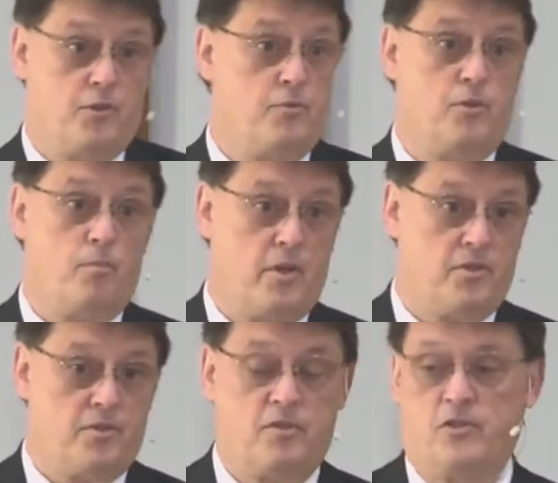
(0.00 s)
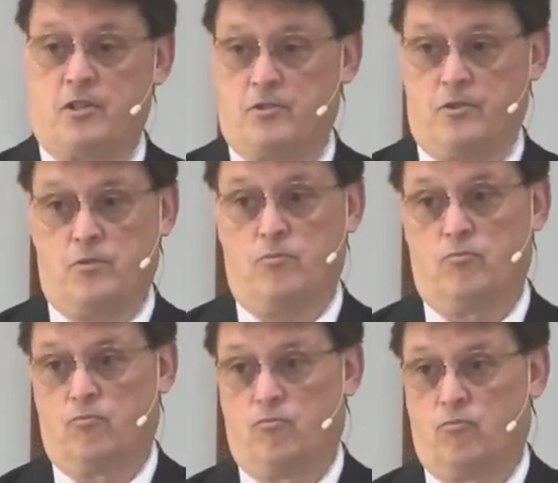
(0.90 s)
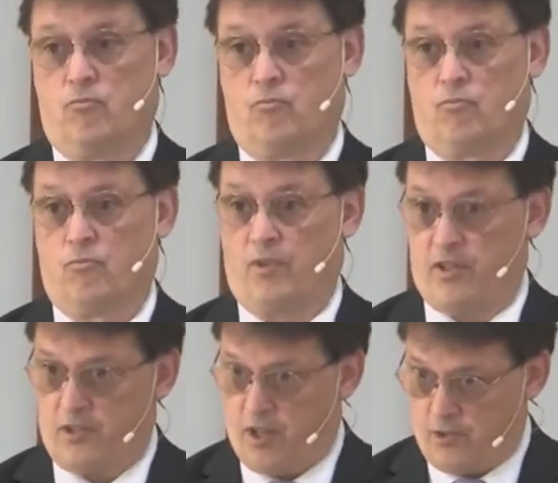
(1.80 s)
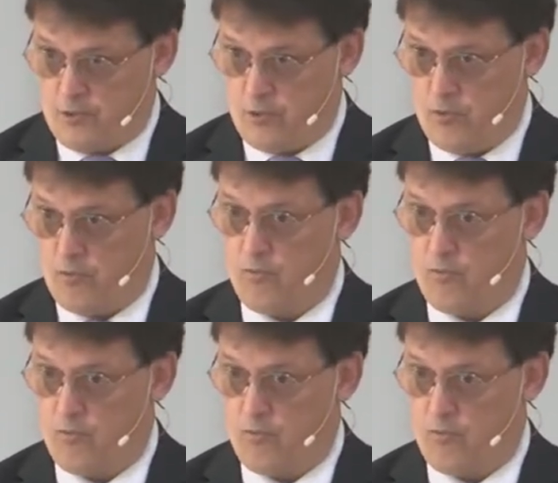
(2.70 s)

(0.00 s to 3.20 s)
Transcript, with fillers: you too much to judge you. That's not true.